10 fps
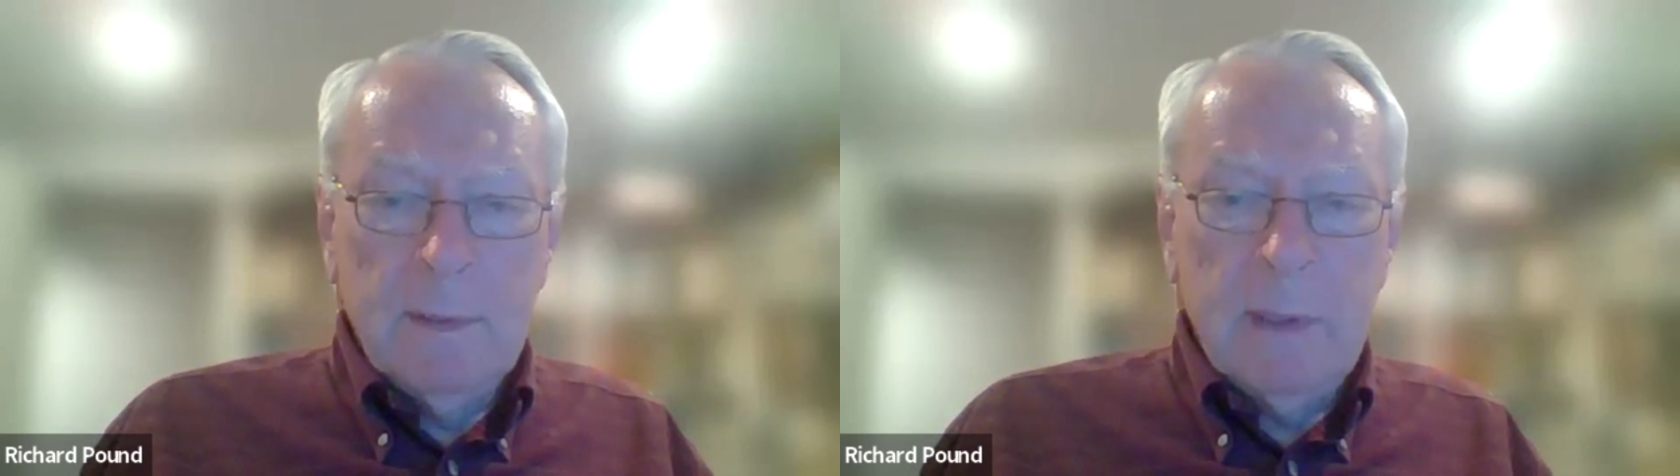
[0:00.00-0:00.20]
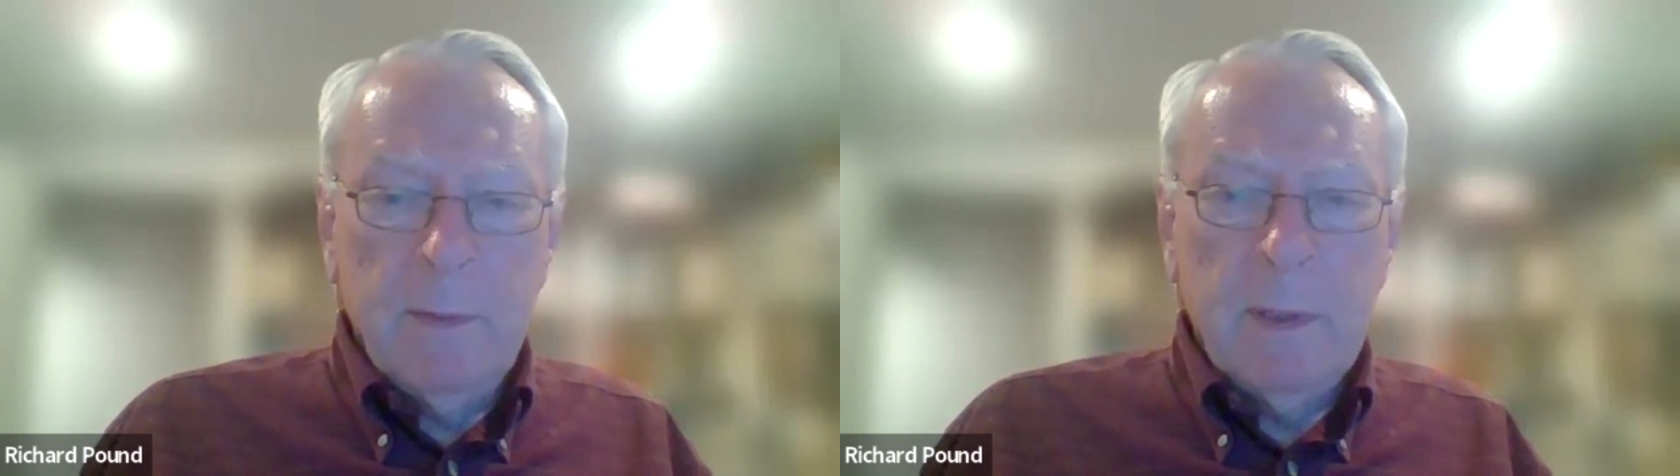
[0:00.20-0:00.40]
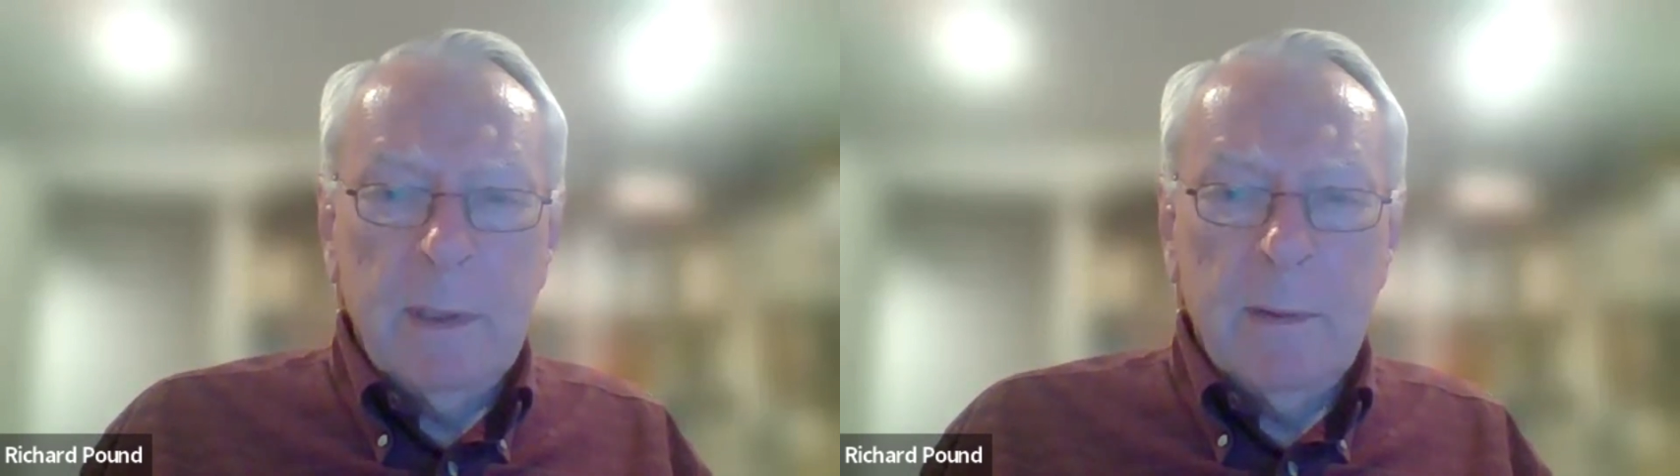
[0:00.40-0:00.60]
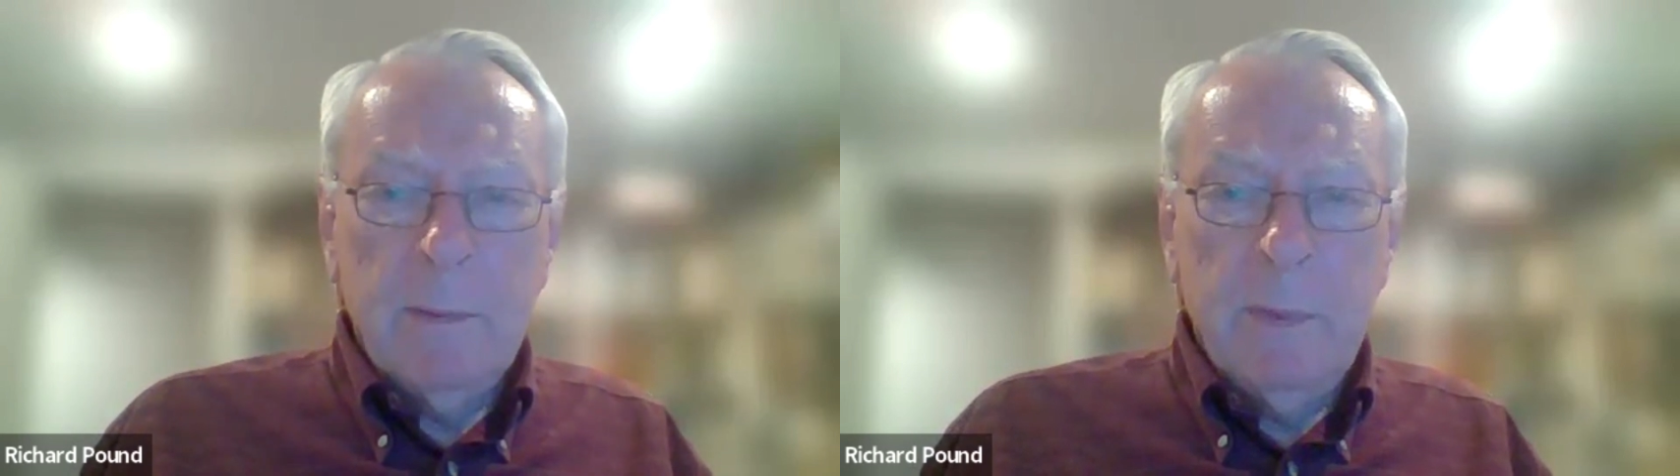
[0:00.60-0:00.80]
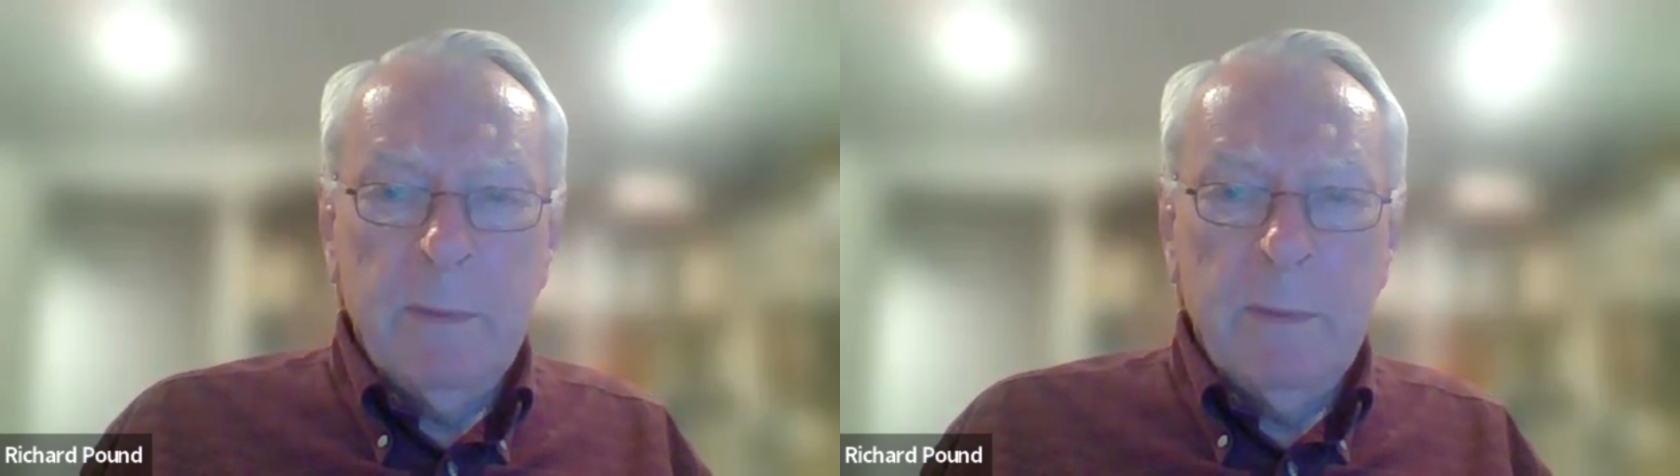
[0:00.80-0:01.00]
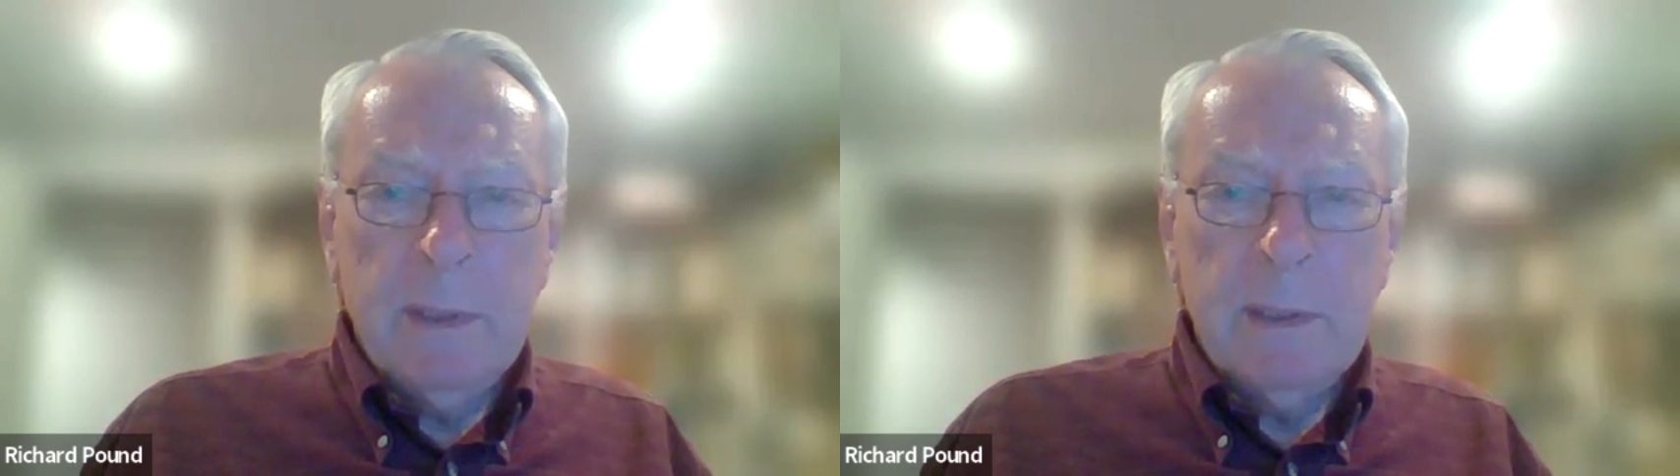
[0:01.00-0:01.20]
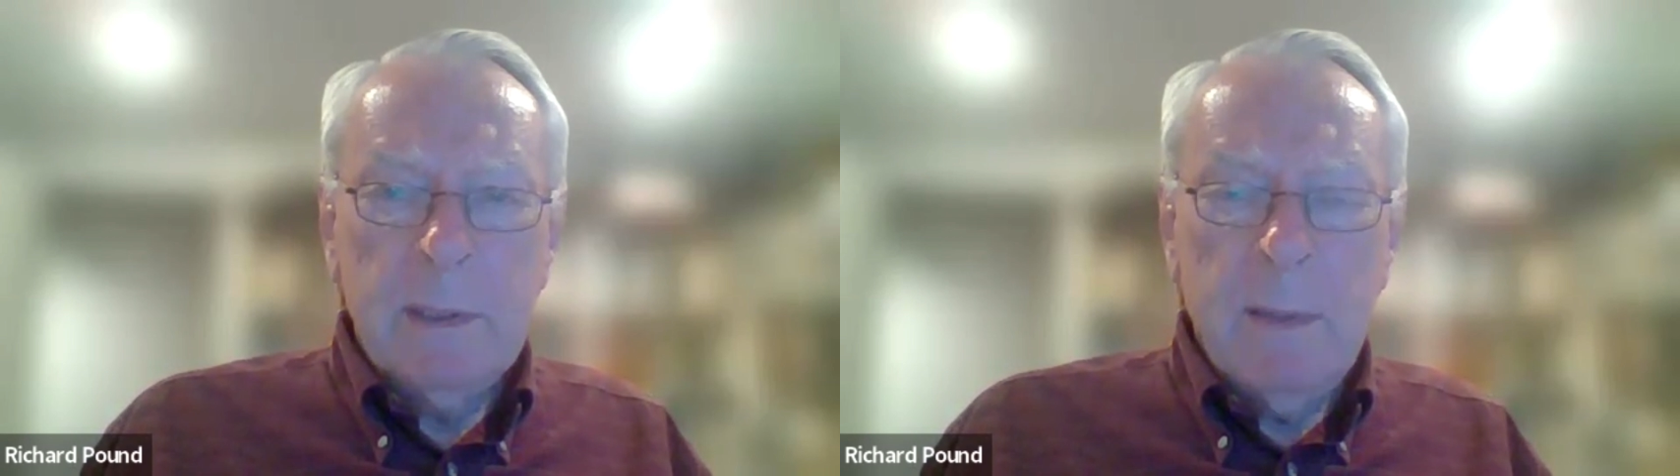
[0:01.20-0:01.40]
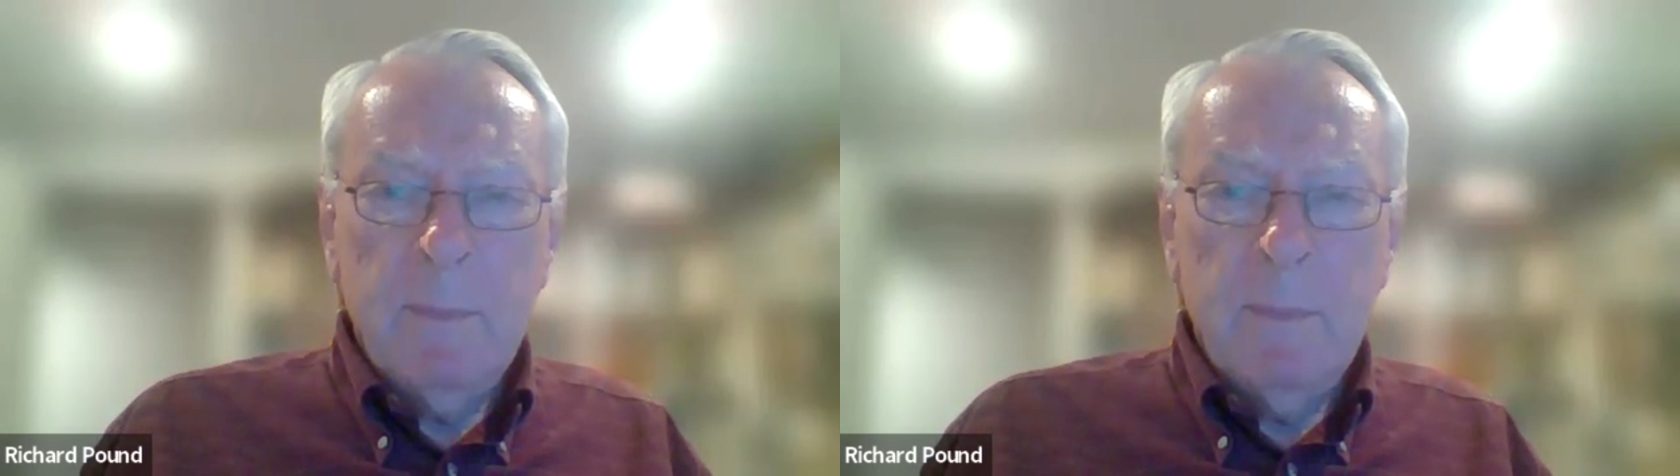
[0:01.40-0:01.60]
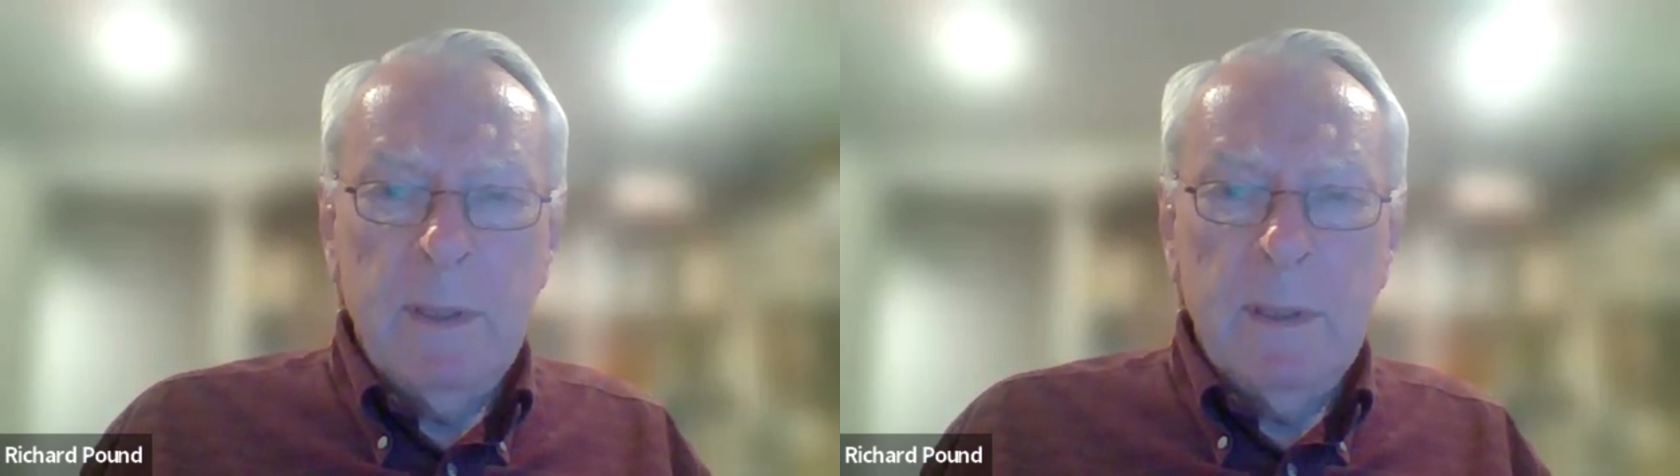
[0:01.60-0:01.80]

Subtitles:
we said we would accept